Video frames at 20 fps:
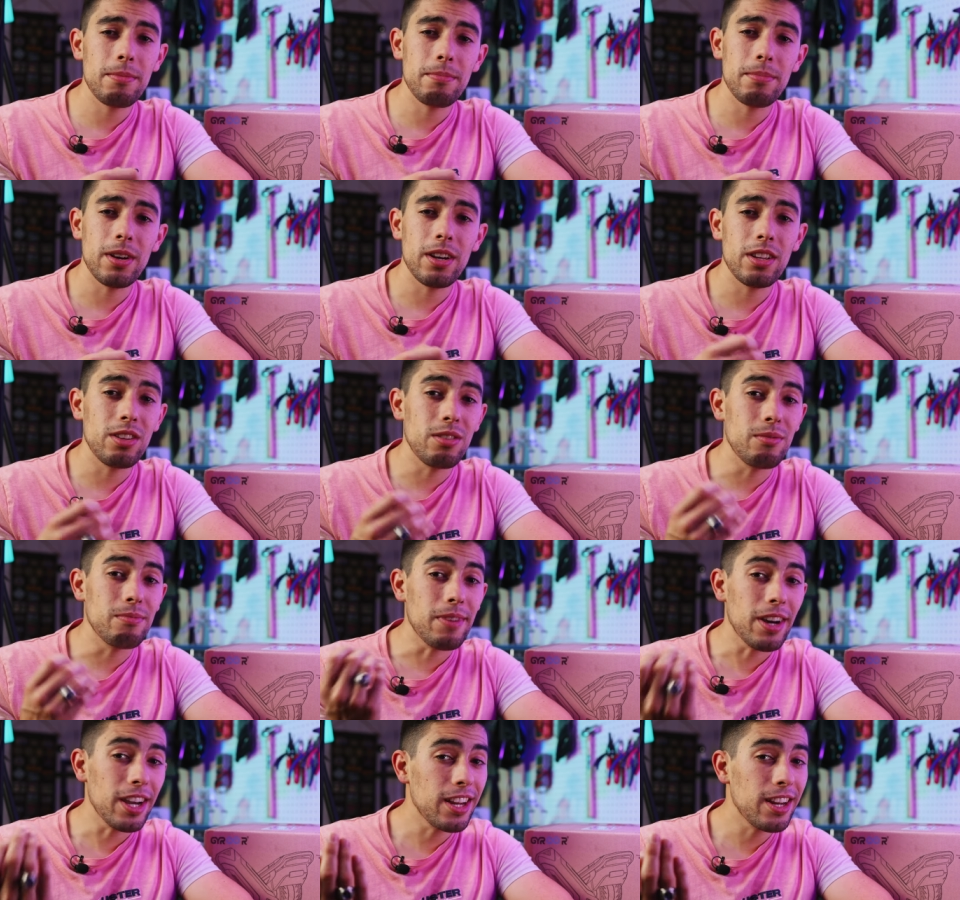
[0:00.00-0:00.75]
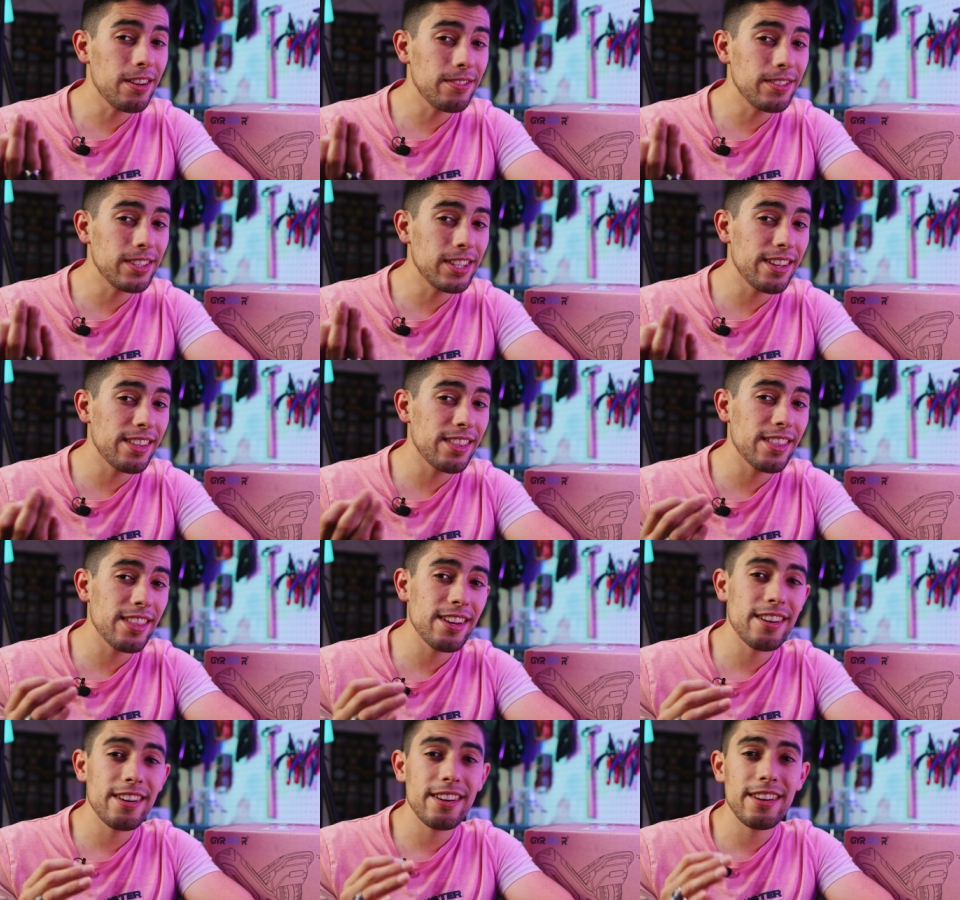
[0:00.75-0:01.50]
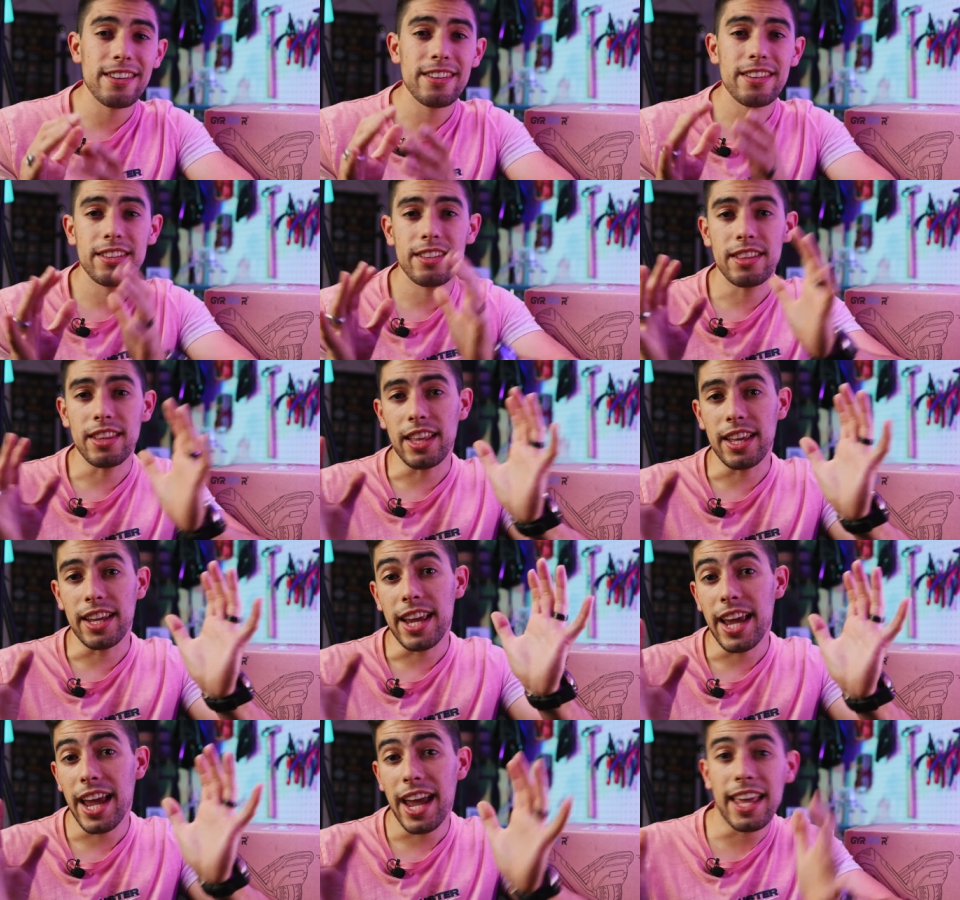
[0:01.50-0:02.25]
but you might have seen their
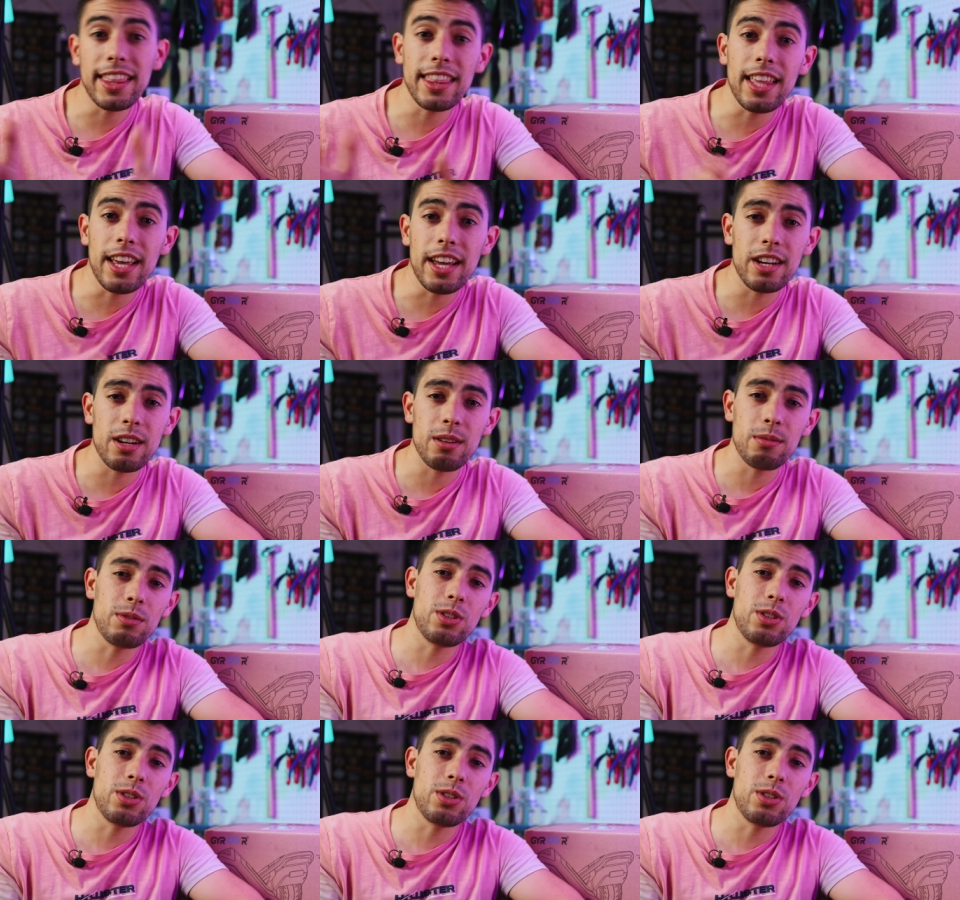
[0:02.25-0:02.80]
like headliner,